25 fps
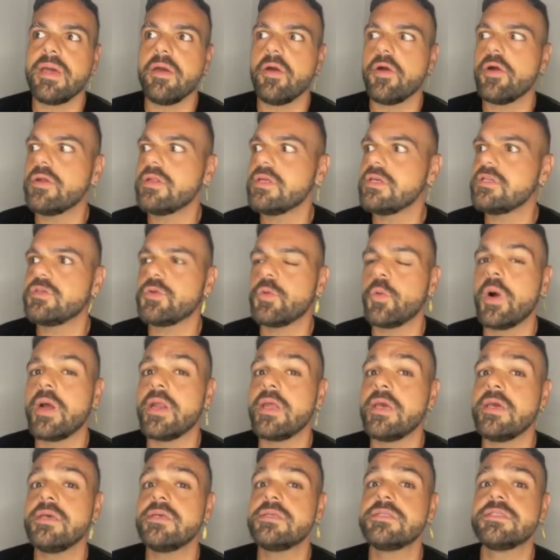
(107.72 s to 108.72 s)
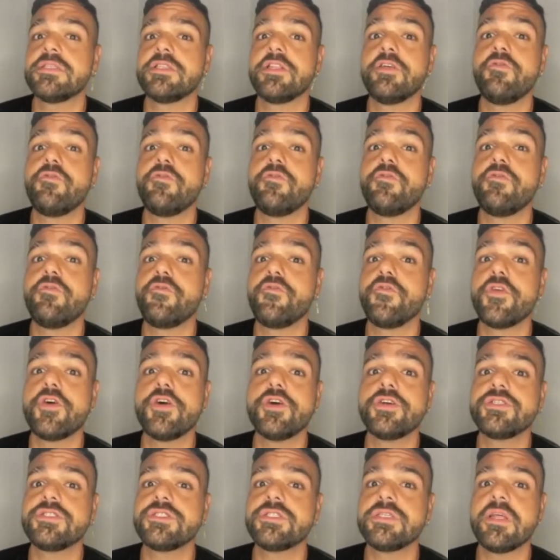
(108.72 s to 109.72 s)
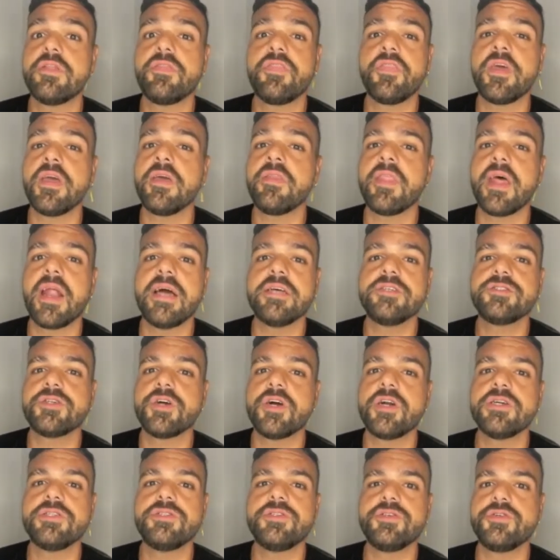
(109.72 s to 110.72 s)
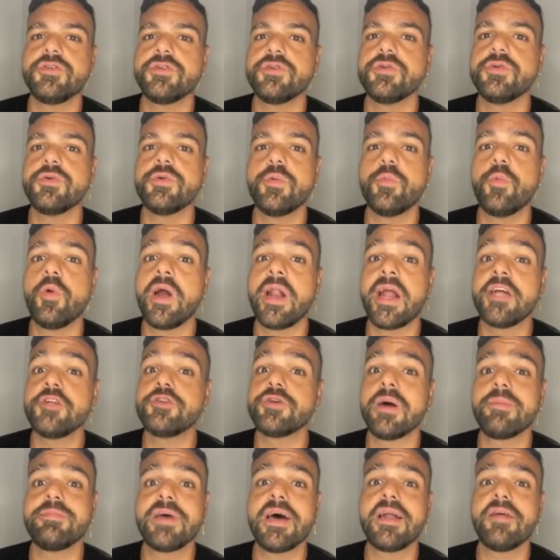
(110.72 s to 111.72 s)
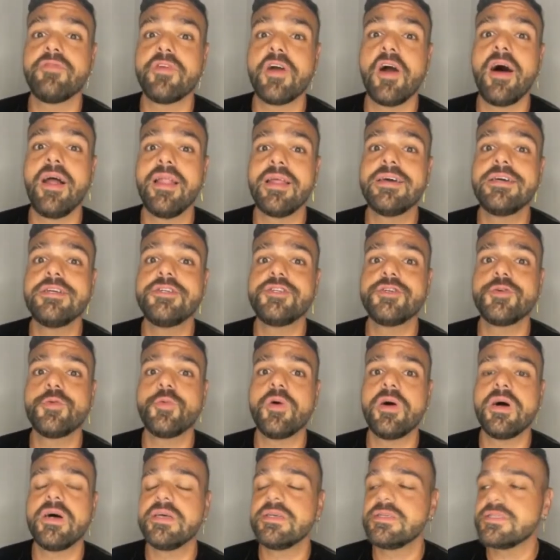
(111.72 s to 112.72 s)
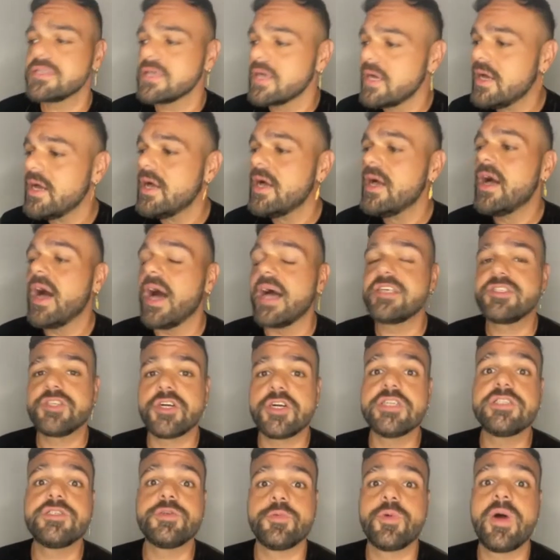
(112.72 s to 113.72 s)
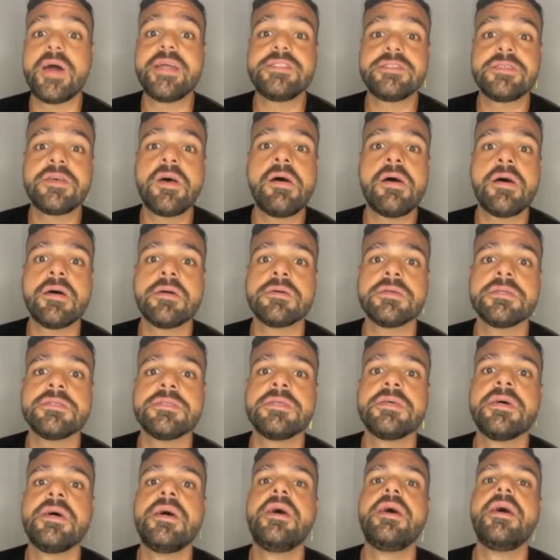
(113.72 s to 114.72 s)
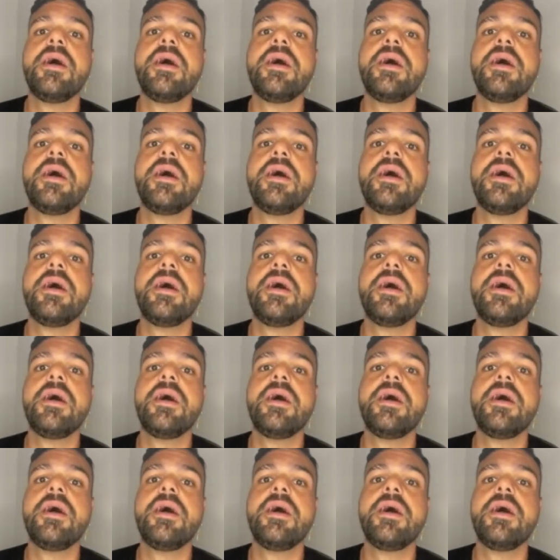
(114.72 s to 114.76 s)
early 20s, the first thing that I started to do when I dropped out of college was I started to write songs.